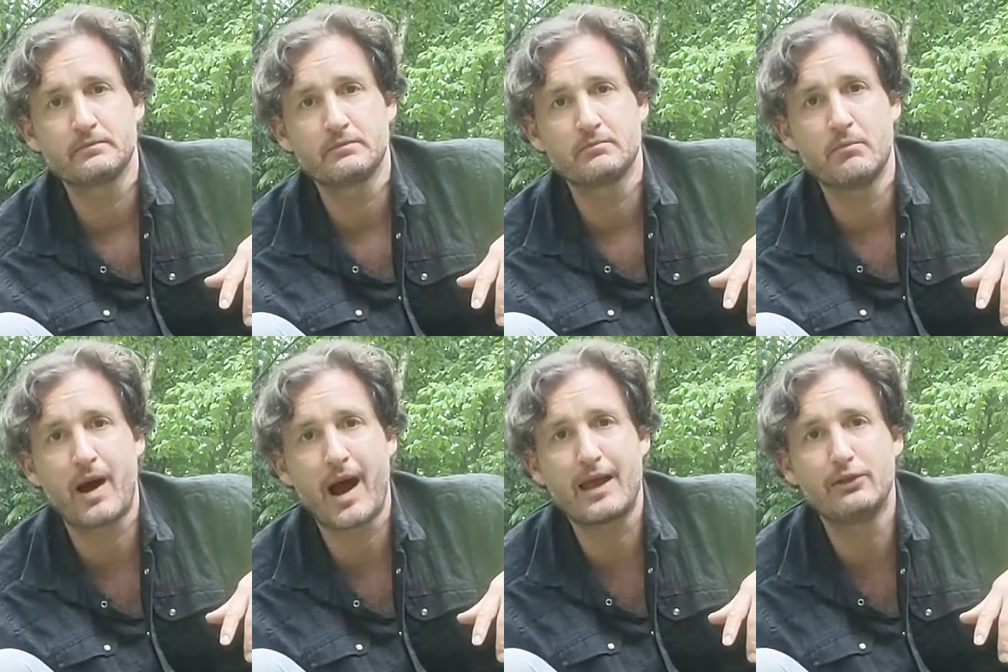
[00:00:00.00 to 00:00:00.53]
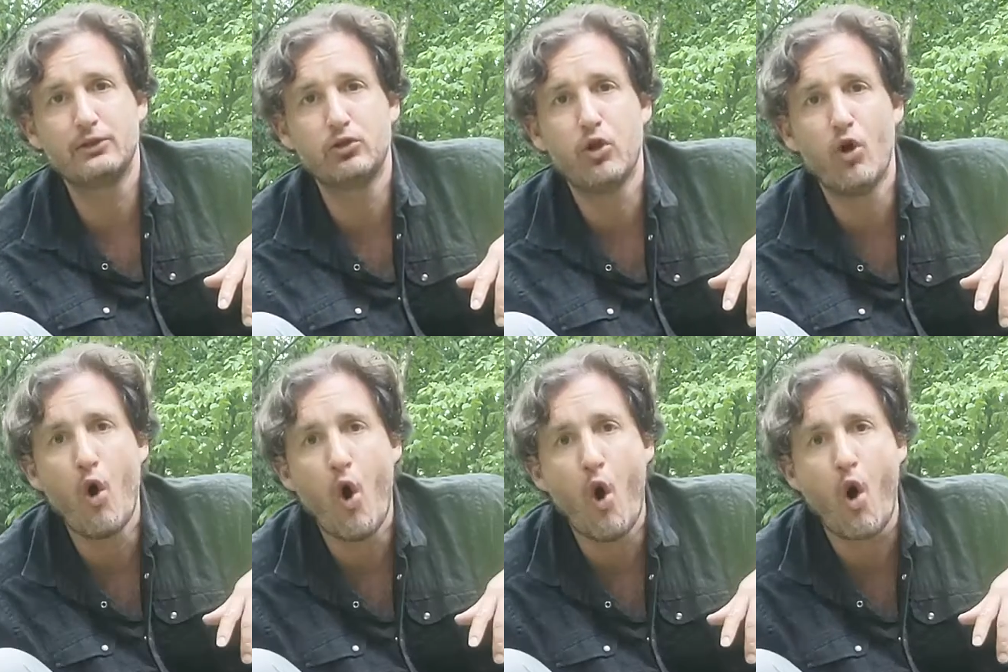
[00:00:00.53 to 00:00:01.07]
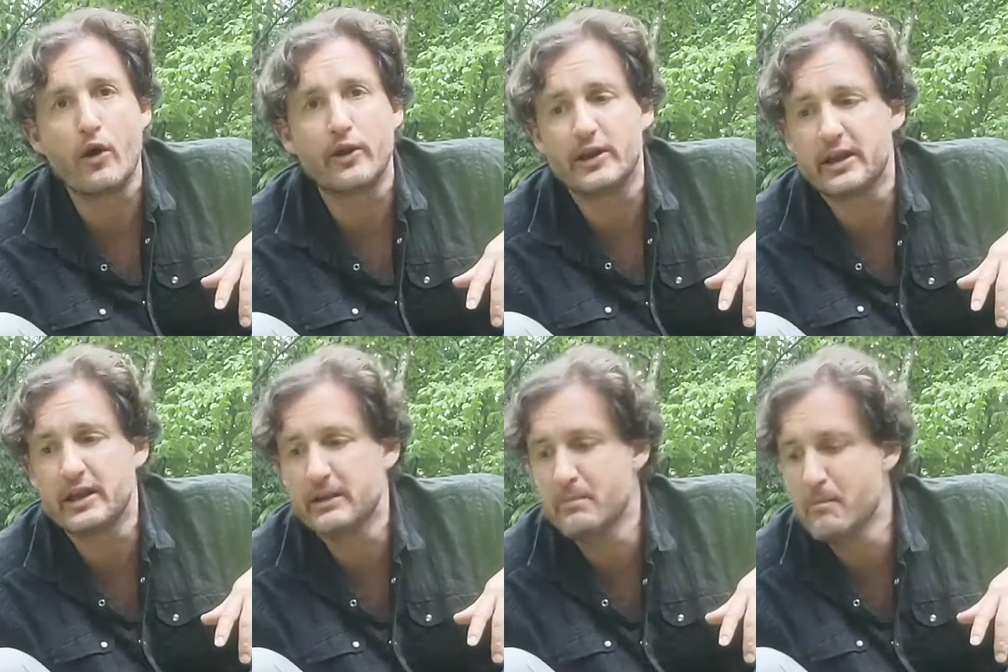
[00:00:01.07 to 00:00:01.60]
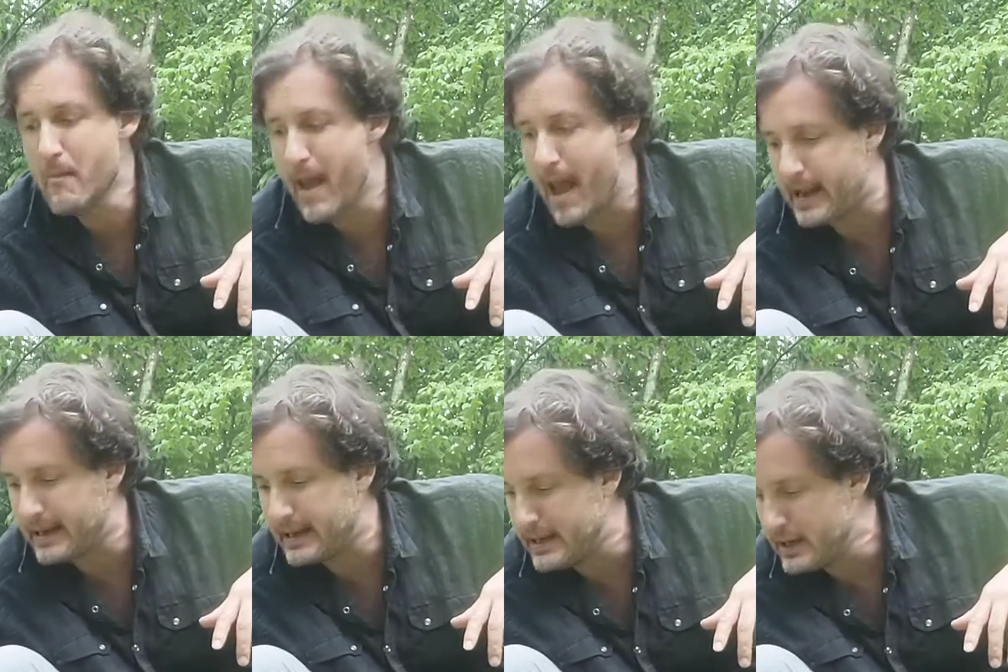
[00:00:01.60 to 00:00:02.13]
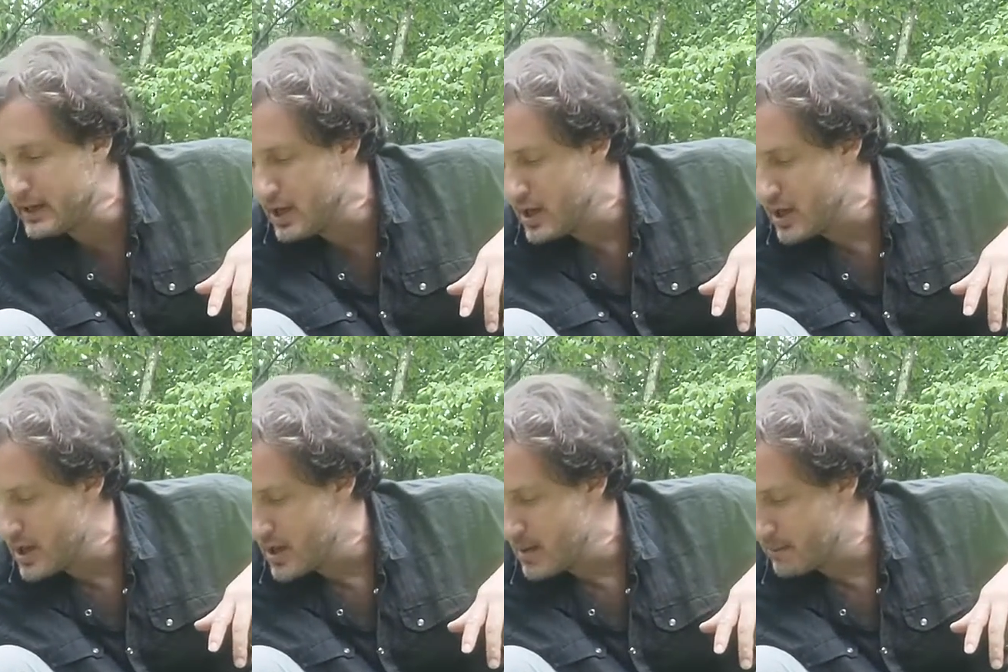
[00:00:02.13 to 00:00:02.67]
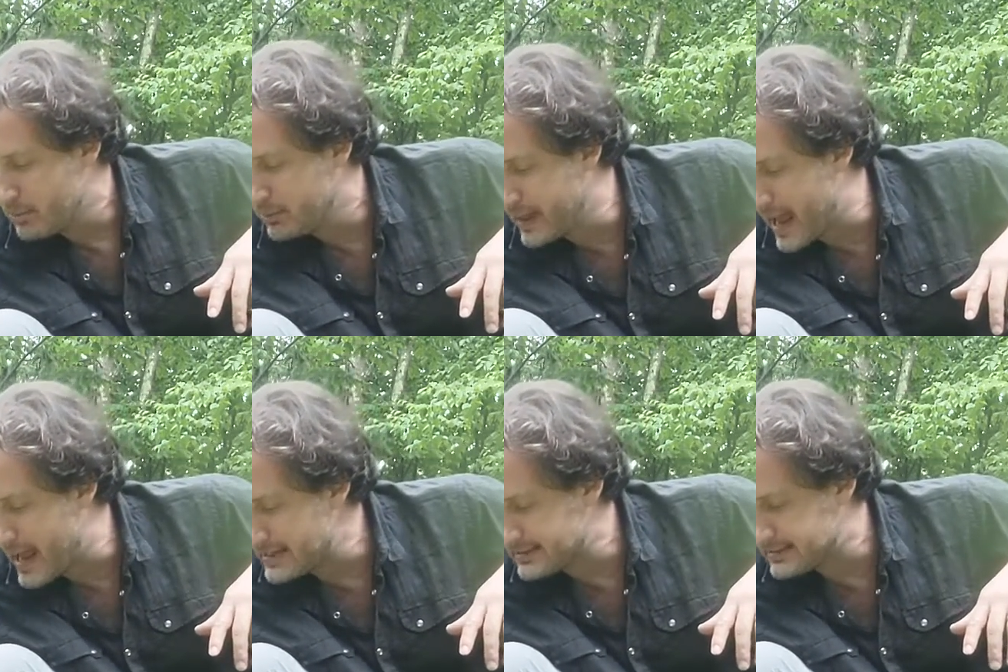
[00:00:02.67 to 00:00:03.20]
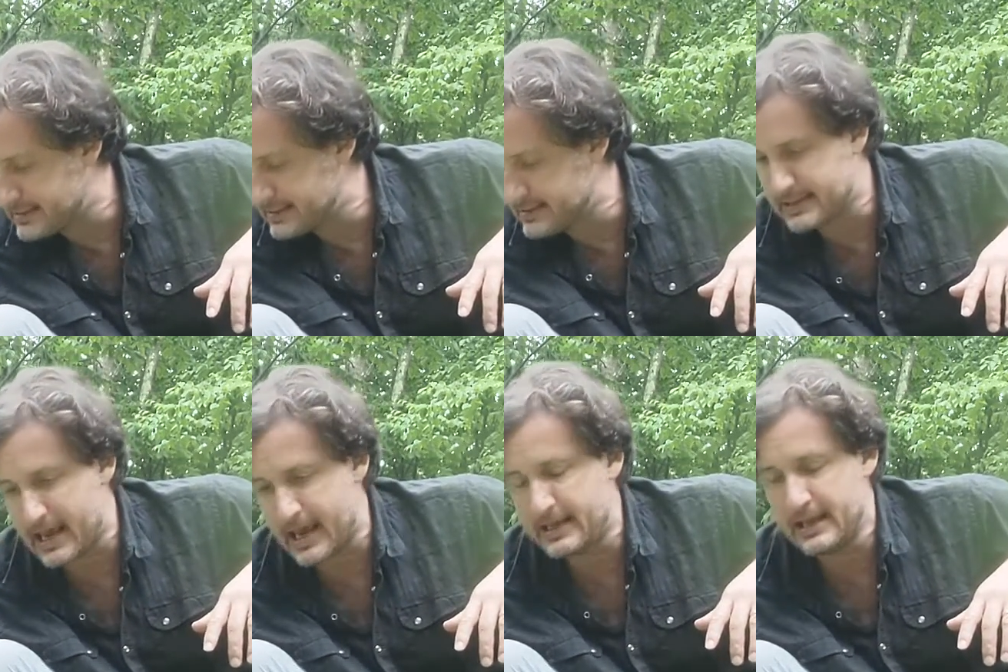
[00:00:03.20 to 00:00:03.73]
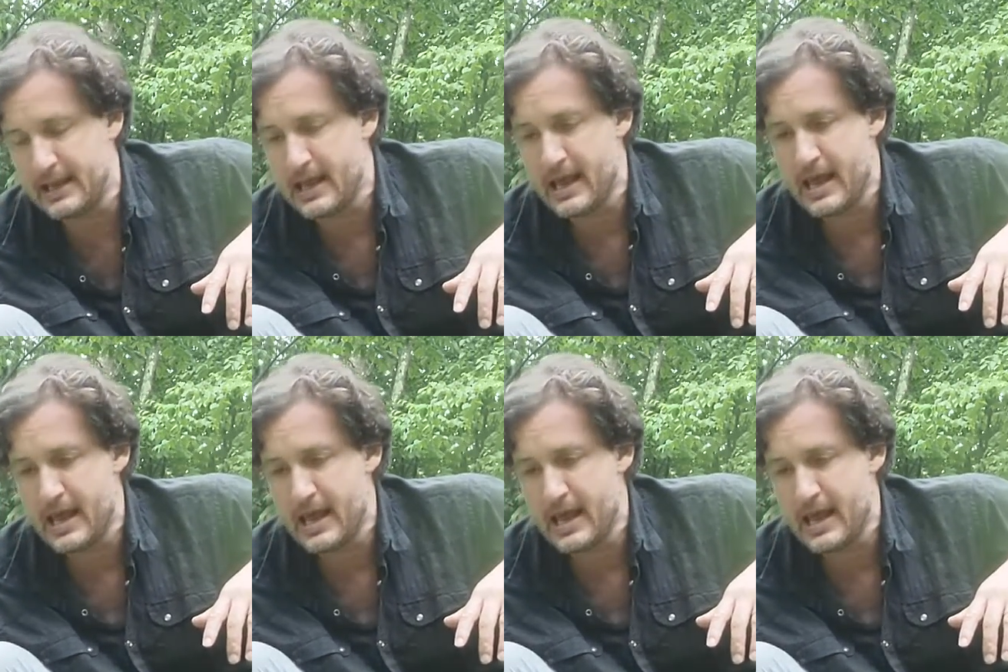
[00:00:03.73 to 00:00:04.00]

my lawn in many places. And,